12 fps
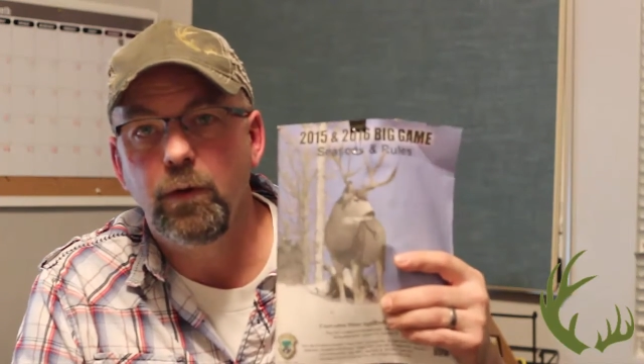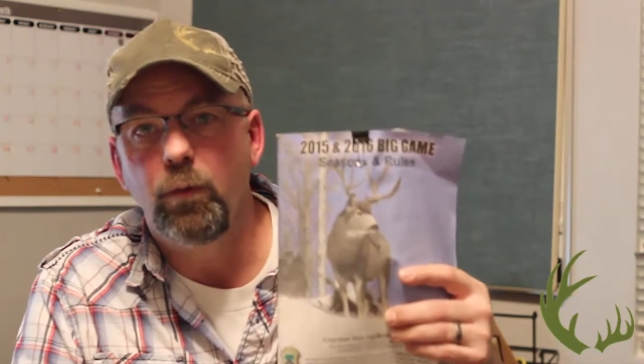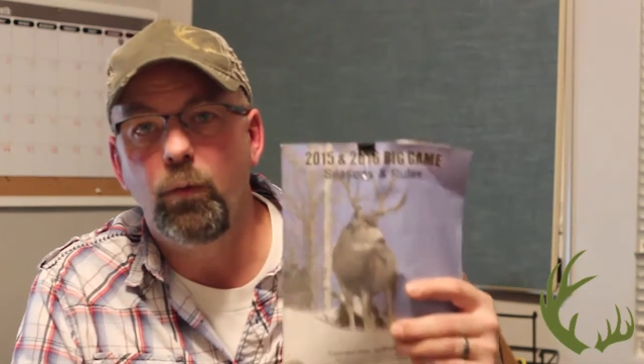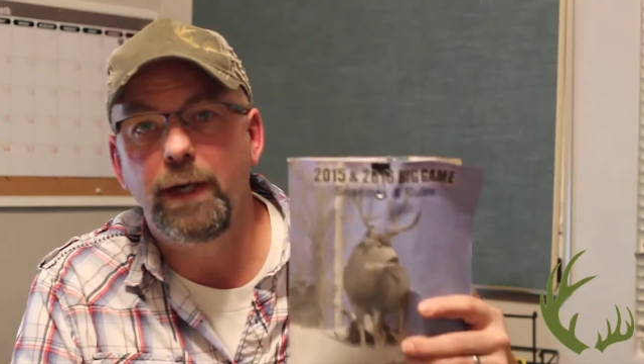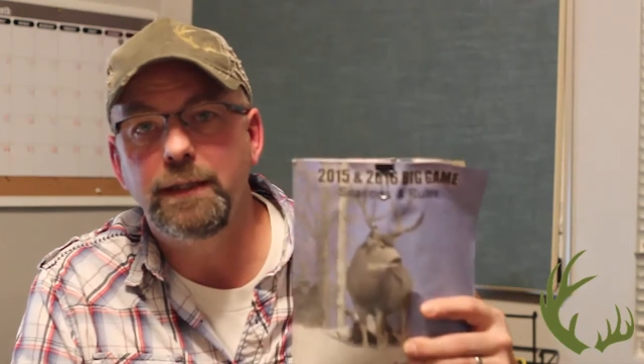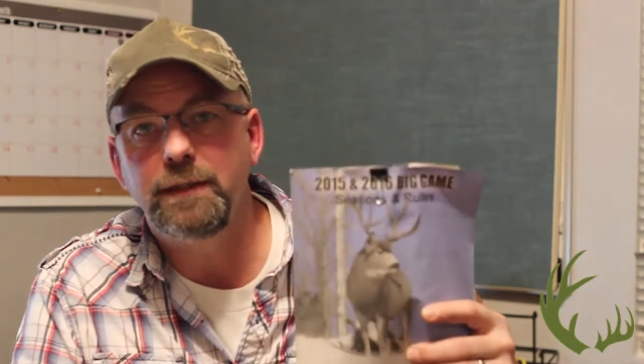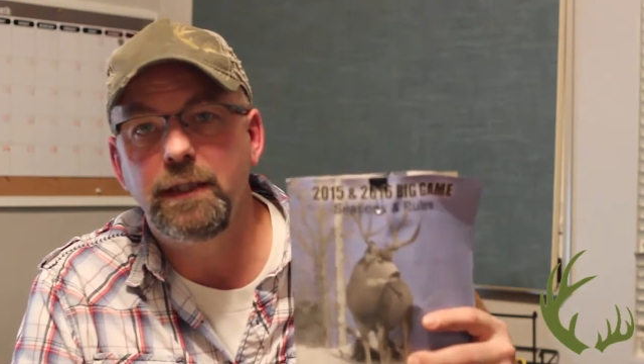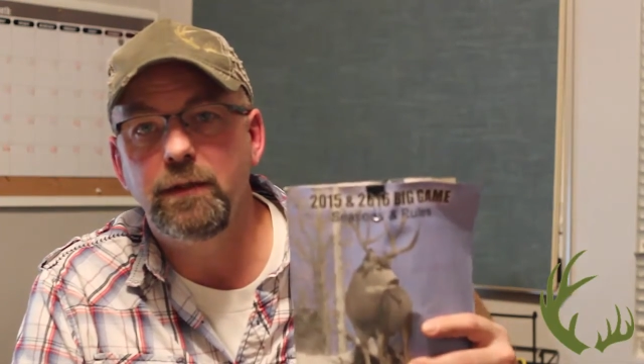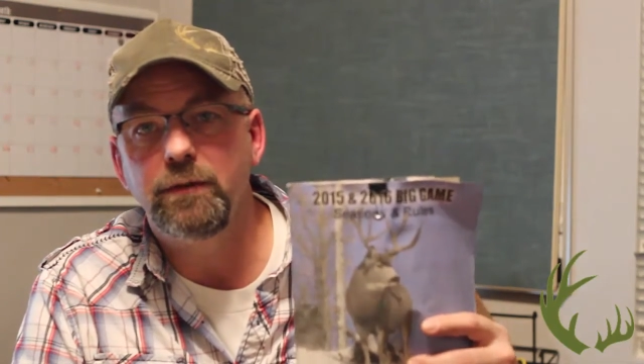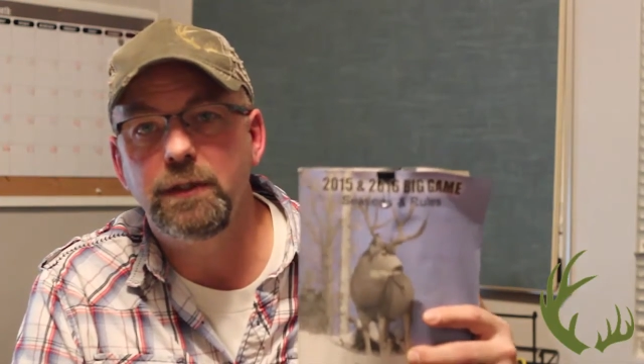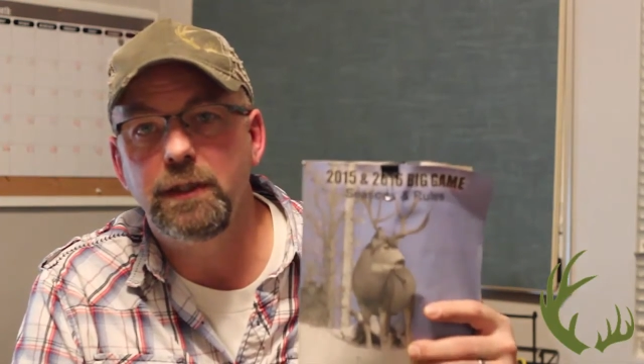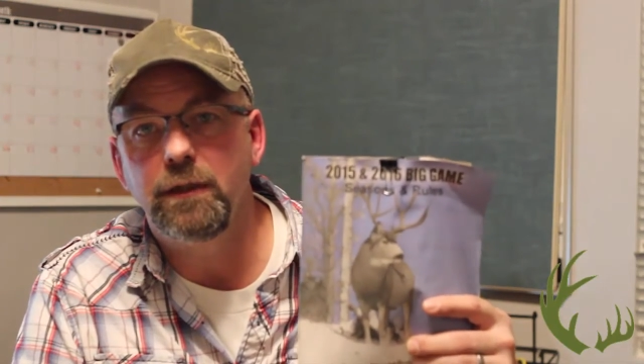
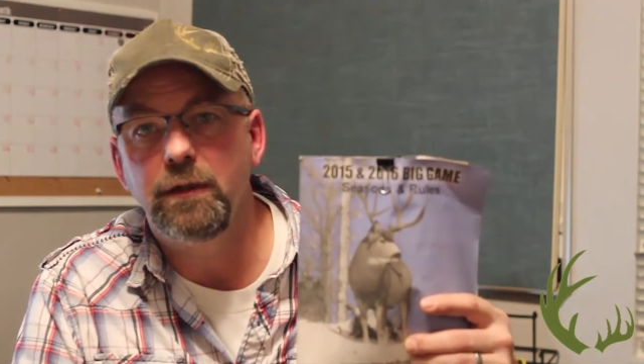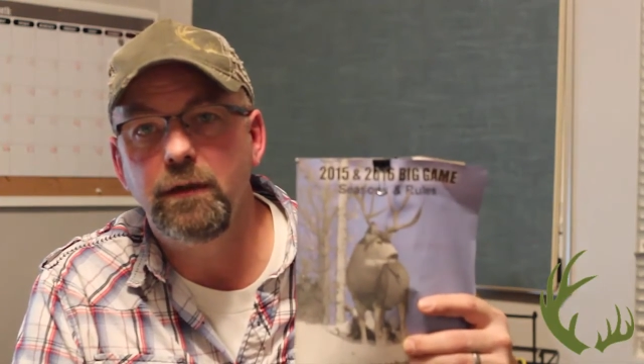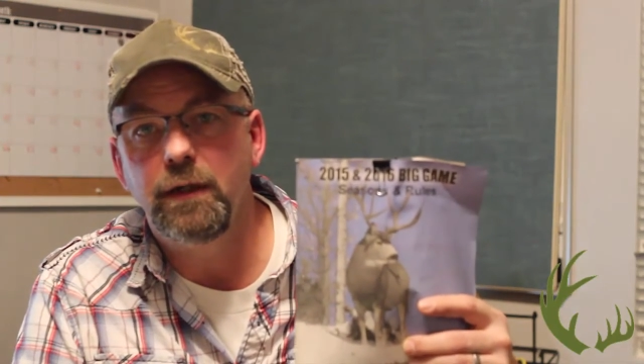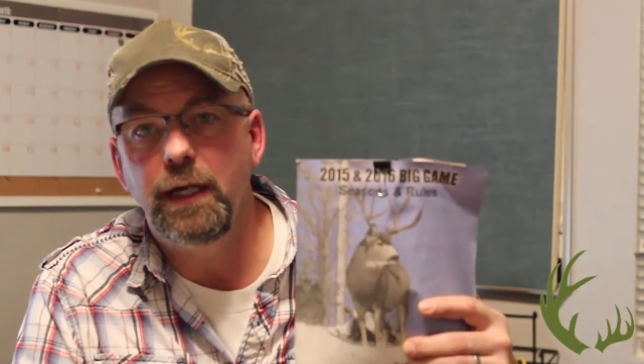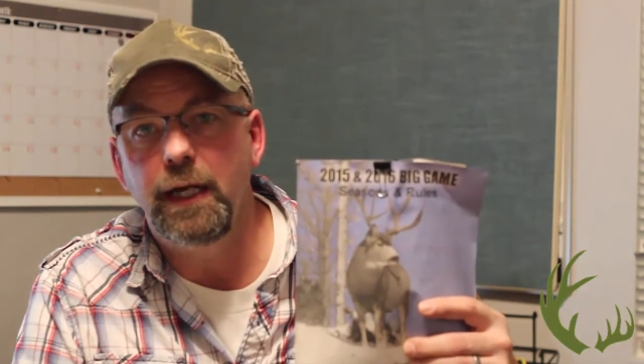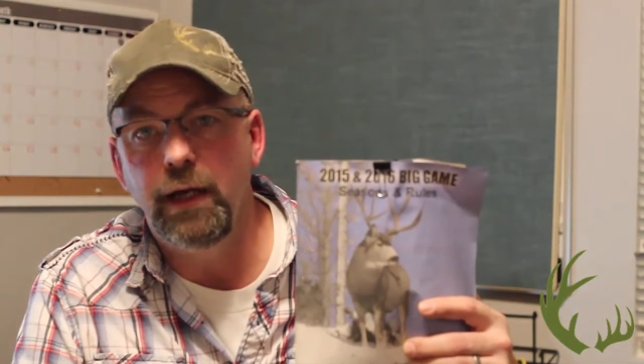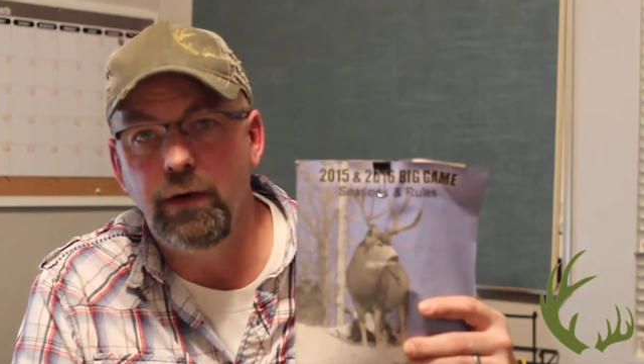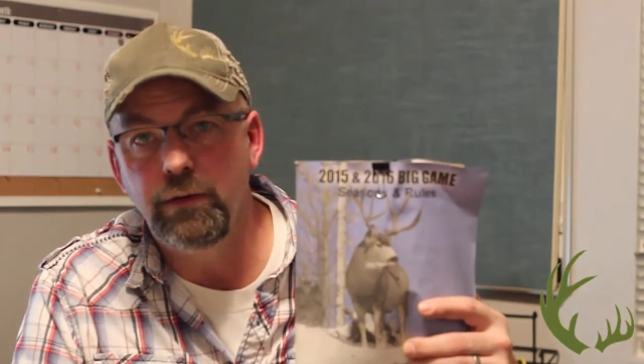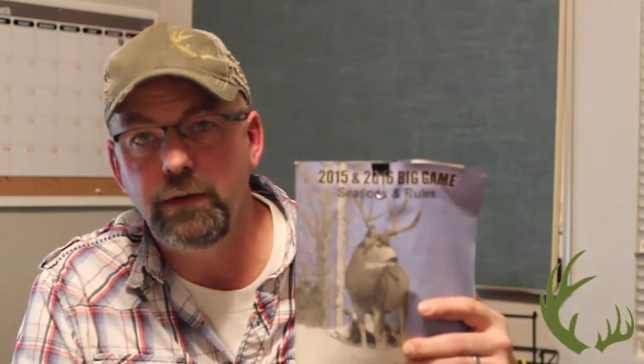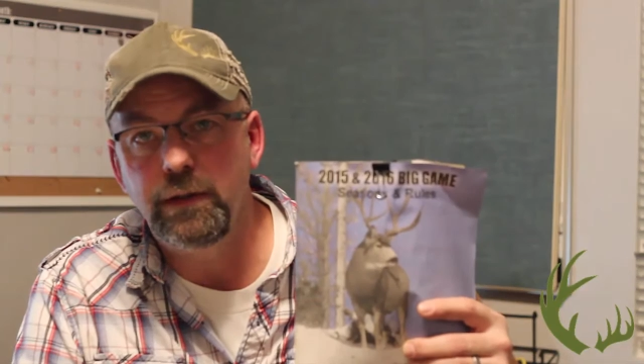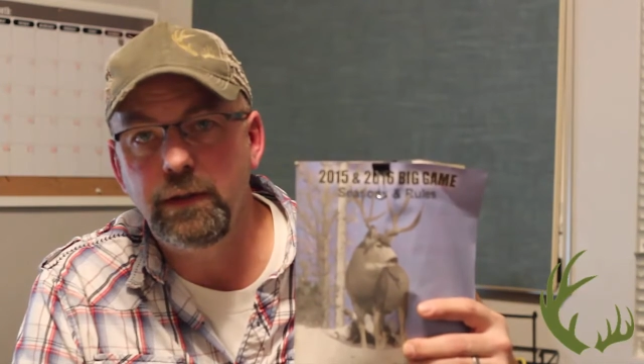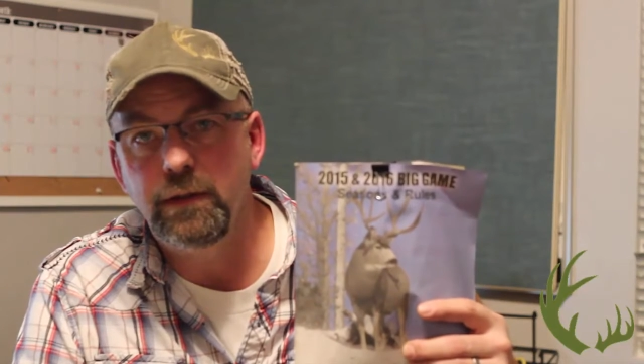white-tailed deer,
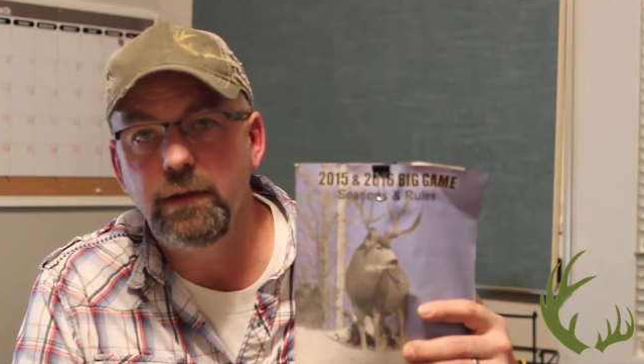elk,